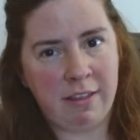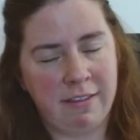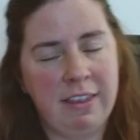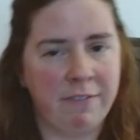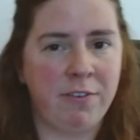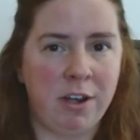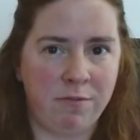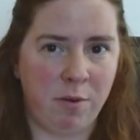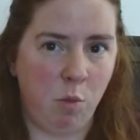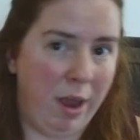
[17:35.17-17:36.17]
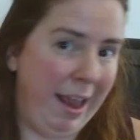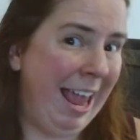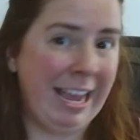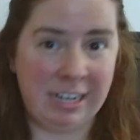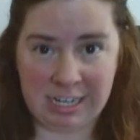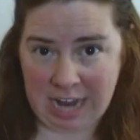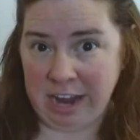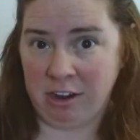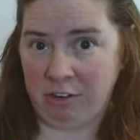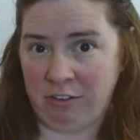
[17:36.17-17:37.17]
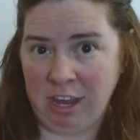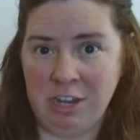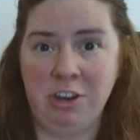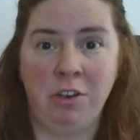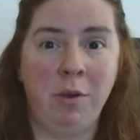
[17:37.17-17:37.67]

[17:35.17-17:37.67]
different from what hand dyers can do.